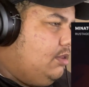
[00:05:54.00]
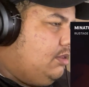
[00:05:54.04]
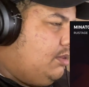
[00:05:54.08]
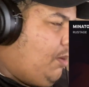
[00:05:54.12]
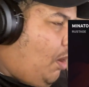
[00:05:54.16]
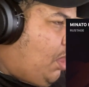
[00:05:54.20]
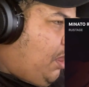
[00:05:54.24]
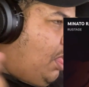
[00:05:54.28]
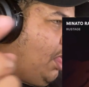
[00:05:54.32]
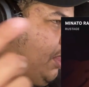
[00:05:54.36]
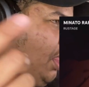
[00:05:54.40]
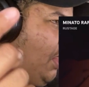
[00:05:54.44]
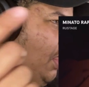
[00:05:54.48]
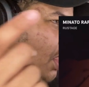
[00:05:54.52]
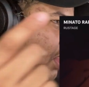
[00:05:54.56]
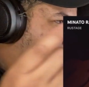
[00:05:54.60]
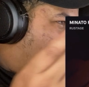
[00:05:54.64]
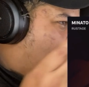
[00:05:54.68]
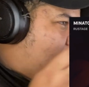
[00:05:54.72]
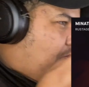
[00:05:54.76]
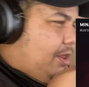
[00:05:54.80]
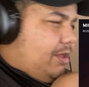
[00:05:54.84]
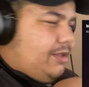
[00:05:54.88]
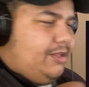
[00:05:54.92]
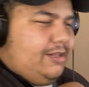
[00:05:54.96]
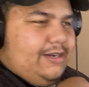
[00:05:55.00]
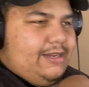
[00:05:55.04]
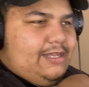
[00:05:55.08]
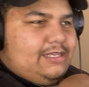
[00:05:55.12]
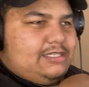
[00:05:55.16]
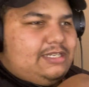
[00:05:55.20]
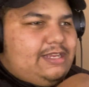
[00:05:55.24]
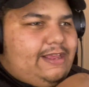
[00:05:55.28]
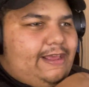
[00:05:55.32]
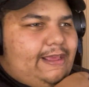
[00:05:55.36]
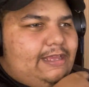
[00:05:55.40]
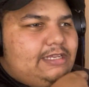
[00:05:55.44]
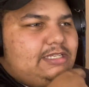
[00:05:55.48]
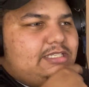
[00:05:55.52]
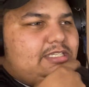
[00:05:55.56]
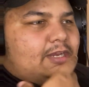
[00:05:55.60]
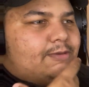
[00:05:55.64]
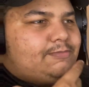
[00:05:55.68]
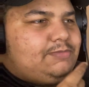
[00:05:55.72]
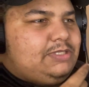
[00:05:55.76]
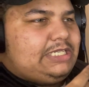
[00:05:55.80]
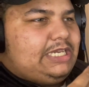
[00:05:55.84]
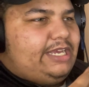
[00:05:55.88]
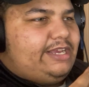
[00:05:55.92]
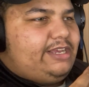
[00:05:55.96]
what I'm saying? And
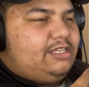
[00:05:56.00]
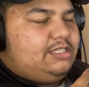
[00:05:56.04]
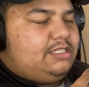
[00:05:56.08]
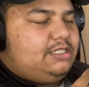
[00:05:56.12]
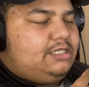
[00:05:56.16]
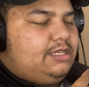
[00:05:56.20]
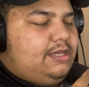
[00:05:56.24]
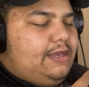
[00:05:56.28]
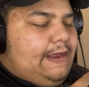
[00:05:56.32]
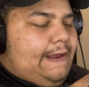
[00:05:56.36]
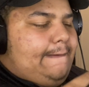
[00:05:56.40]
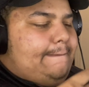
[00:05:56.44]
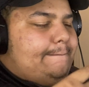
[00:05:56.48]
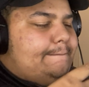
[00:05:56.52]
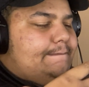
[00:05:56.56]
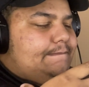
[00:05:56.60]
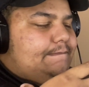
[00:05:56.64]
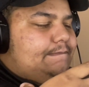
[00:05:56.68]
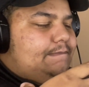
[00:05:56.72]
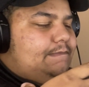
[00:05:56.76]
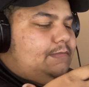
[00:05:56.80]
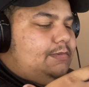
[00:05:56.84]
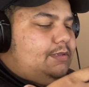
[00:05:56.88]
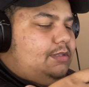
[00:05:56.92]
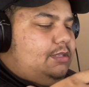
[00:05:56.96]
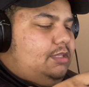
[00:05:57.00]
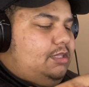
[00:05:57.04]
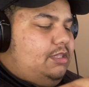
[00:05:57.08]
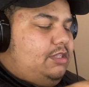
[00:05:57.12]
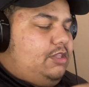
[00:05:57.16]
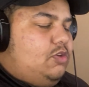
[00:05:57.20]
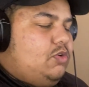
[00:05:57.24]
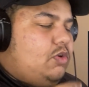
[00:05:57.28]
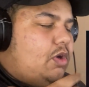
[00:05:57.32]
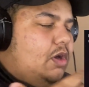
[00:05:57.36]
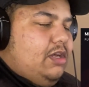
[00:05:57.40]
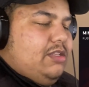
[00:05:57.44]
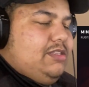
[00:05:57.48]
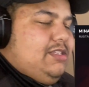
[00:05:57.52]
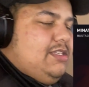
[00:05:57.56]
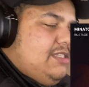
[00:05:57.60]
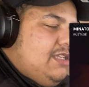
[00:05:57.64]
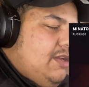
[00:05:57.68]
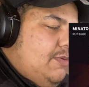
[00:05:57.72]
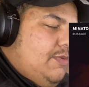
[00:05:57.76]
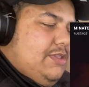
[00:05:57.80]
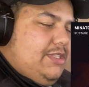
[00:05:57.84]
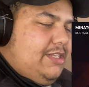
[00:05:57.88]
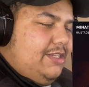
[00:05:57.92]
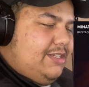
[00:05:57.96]
sometimes you don't
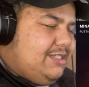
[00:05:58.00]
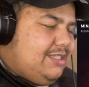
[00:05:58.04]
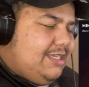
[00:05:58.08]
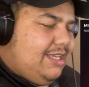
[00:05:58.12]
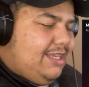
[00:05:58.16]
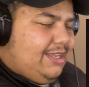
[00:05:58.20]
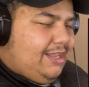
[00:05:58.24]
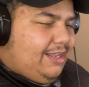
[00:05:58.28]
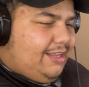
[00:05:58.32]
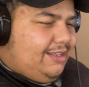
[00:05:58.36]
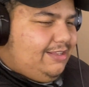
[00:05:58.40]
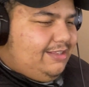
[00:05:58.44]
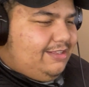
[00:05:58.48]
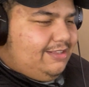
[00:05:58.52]
understand what they're saying.